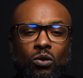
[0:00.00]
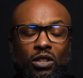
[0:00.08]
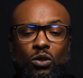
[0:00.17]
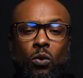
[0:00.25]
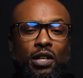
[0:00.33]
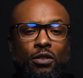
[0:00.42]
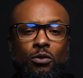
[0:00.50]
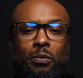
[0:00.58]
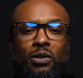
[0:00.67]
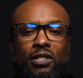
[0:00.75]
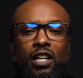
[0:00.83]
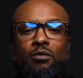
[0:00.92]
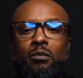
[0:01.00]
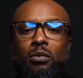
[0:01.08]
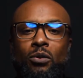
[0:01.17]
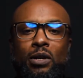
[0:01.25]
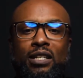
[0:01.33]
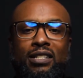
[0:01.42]
only 23% of
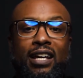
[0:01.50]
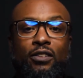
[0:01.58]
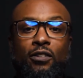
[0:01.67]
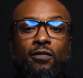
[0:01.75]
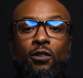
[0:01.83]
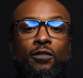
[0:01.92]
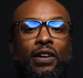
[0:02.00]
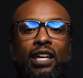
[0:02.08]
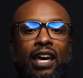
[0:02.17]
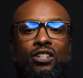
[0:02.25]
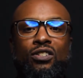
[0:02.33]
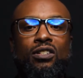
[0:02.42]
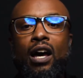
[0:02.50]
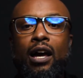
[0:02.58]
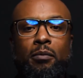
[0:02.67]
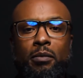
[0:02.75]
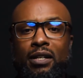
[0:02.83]
employees take their full vacation time.